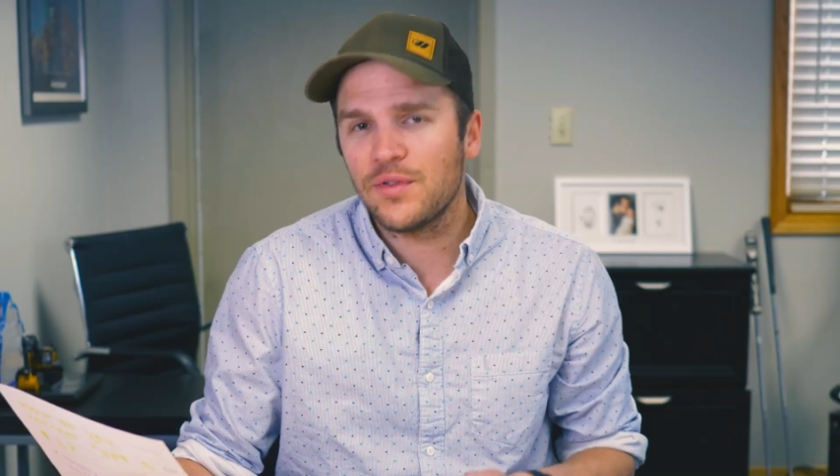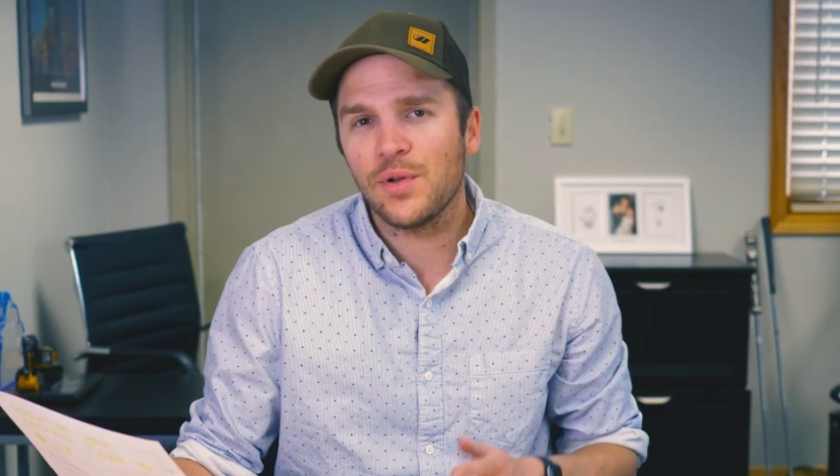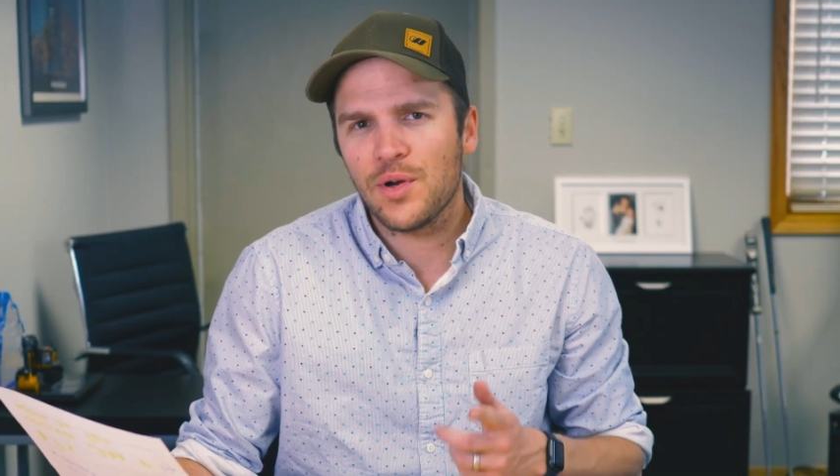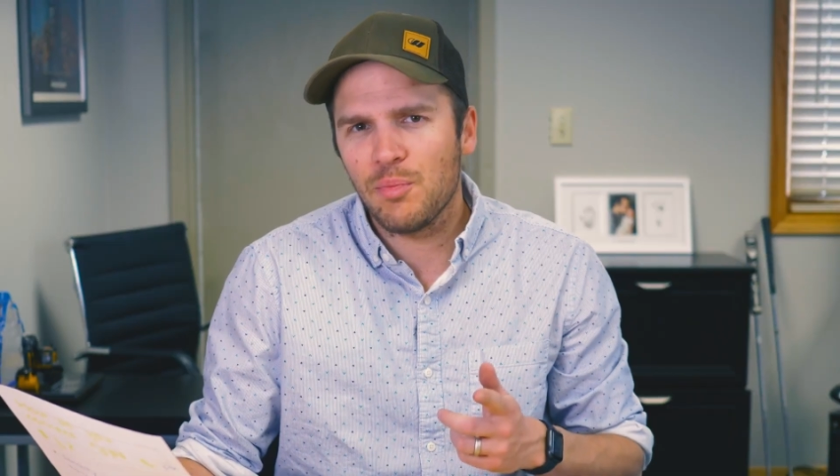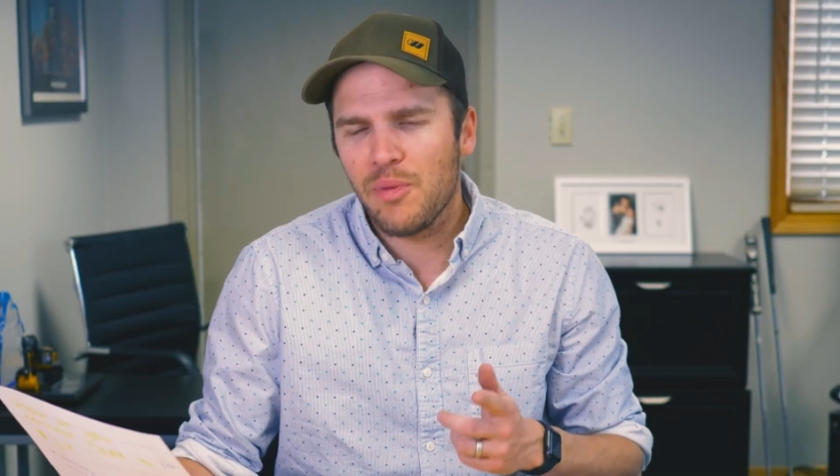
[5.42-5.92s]
for a
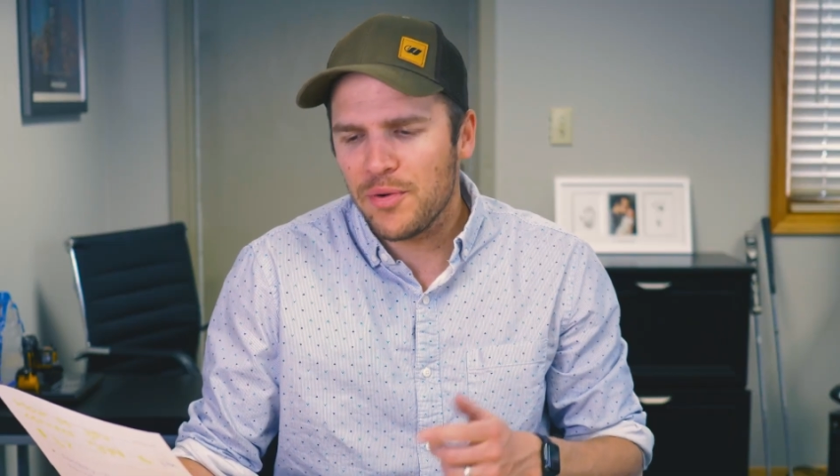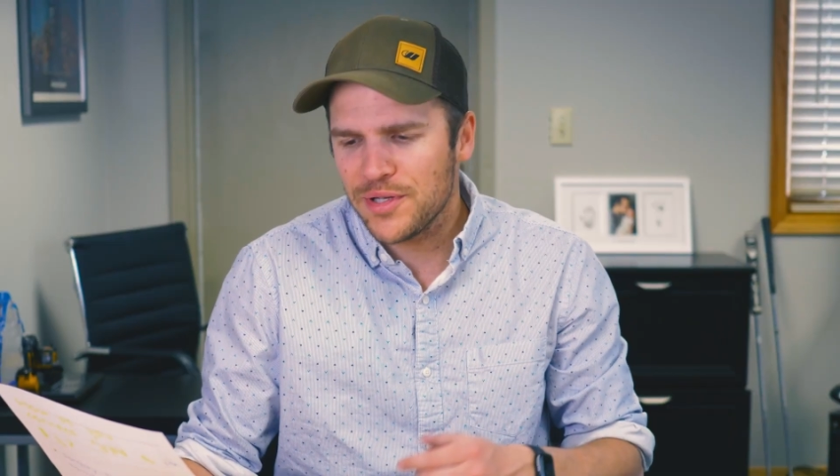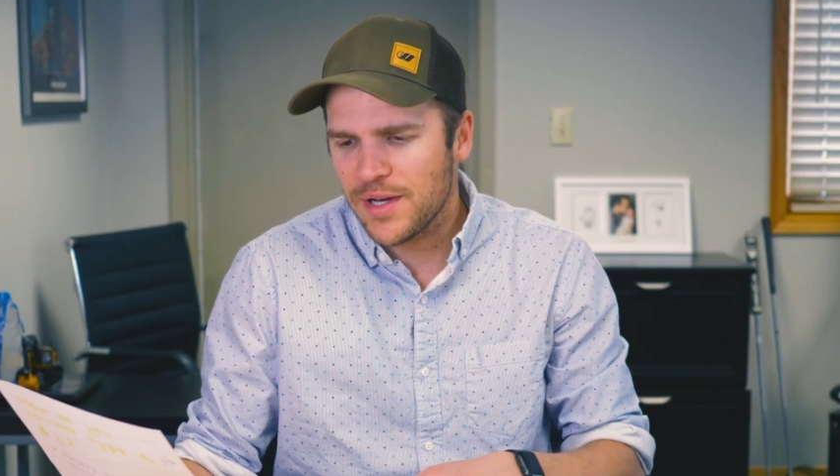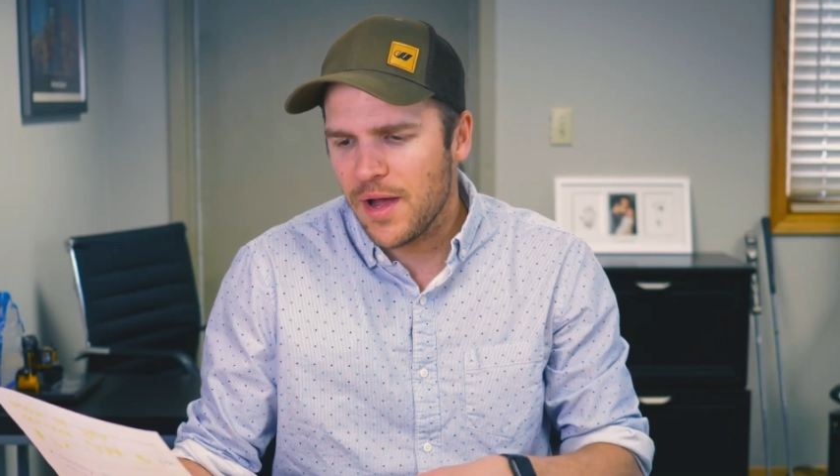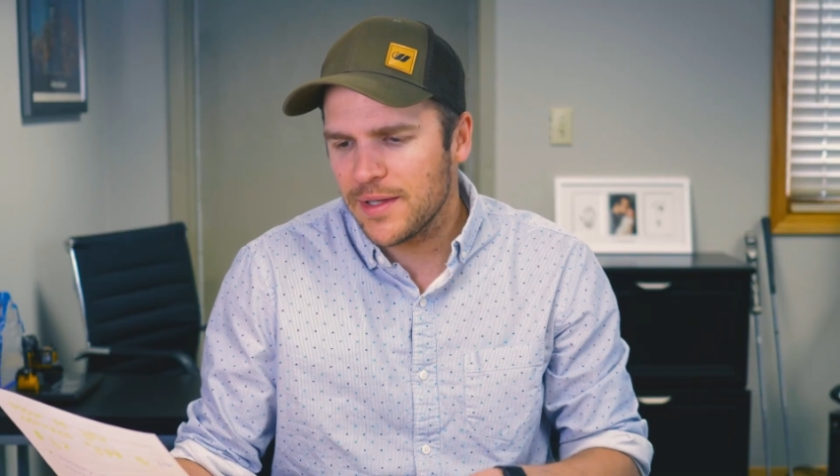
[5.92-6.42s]
little
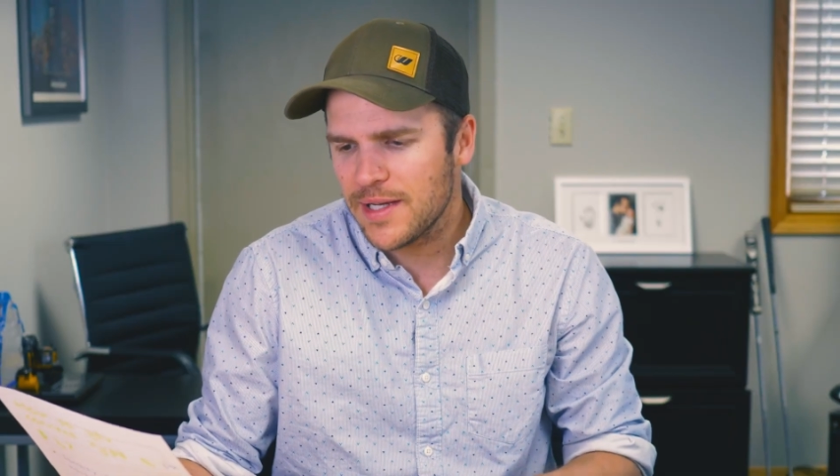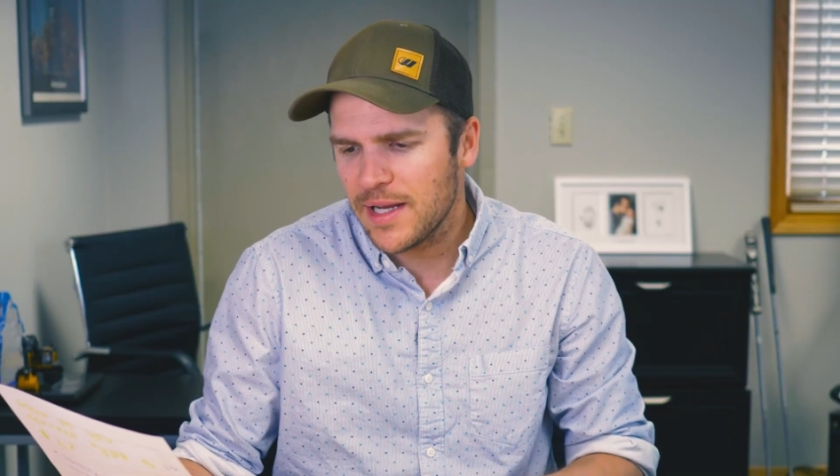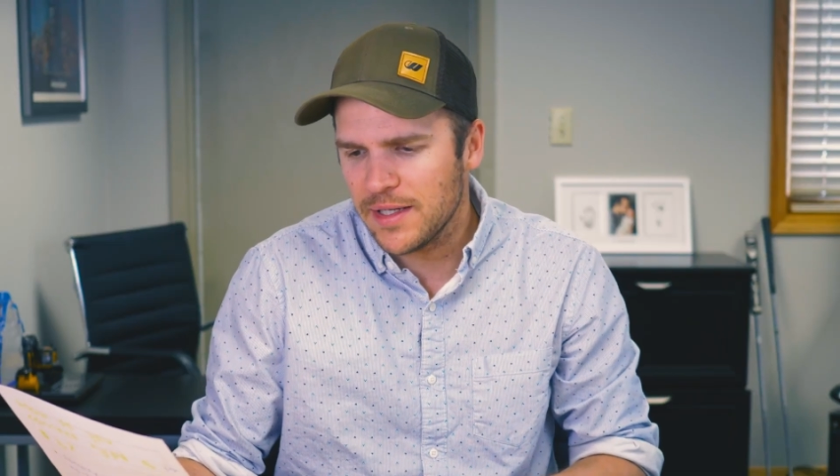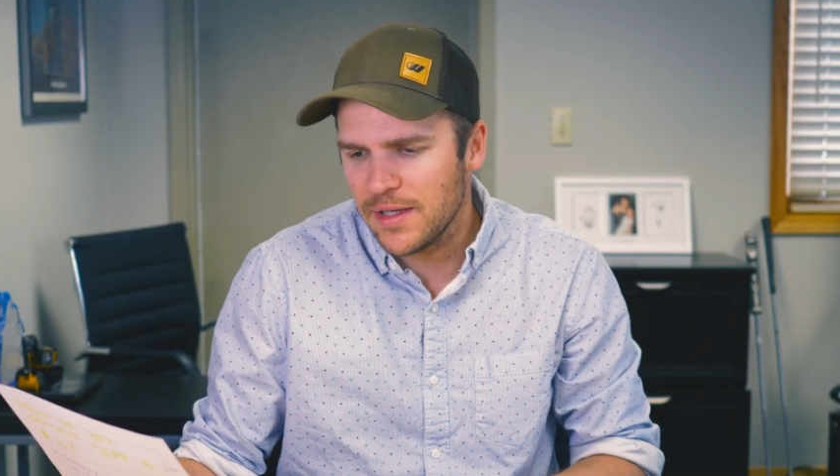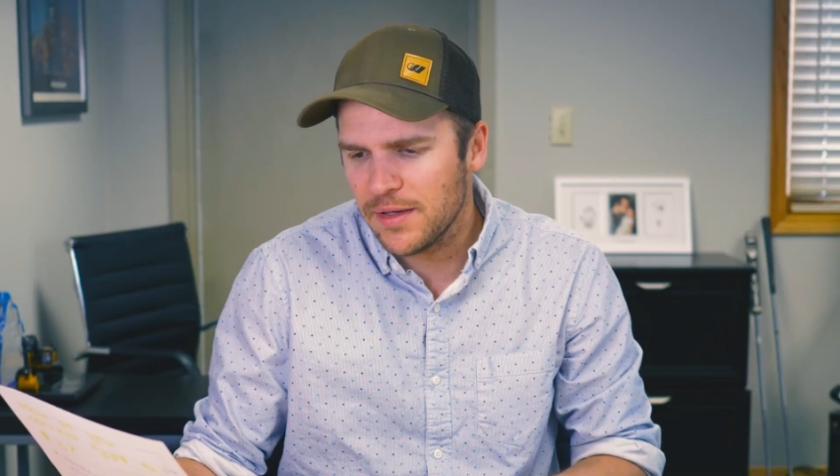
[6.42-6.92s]
bonus
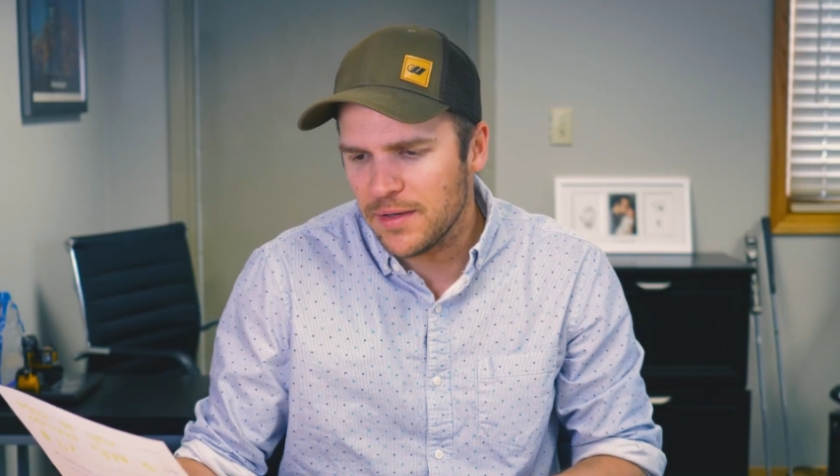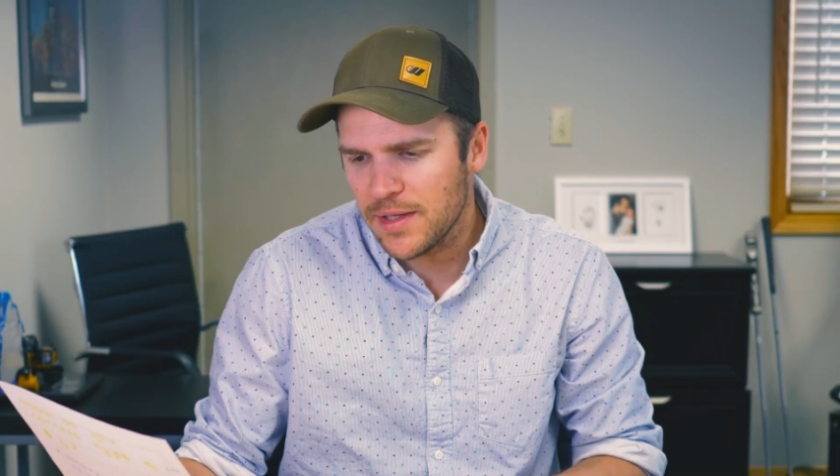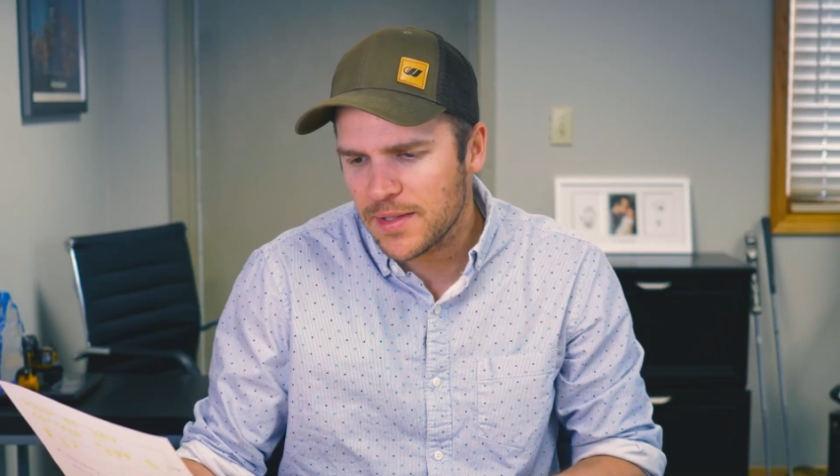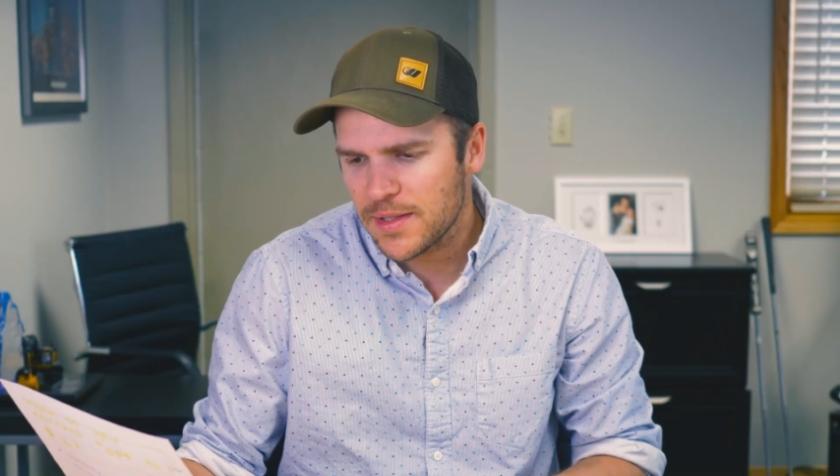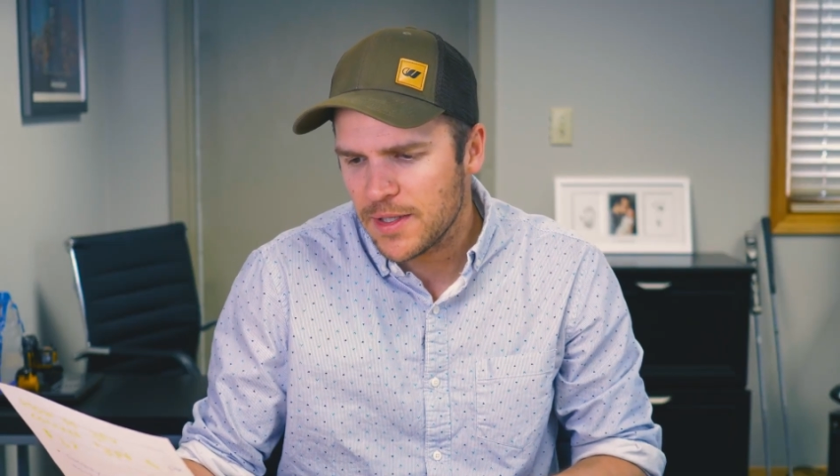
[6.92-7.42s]
content here
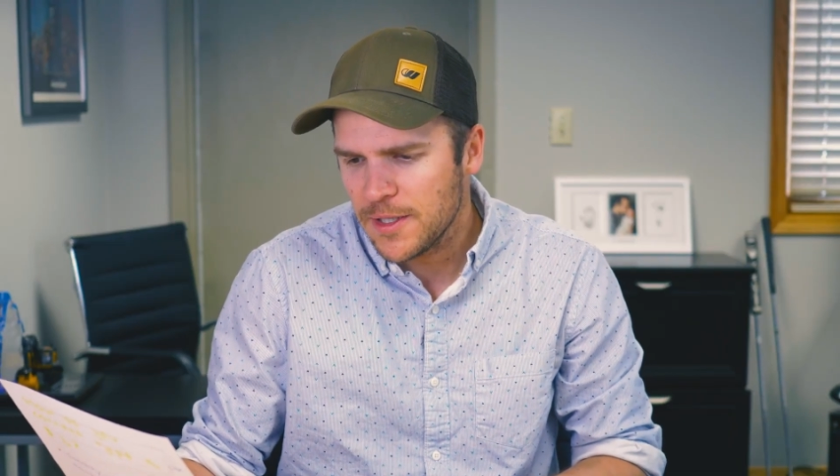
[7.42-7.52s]
is,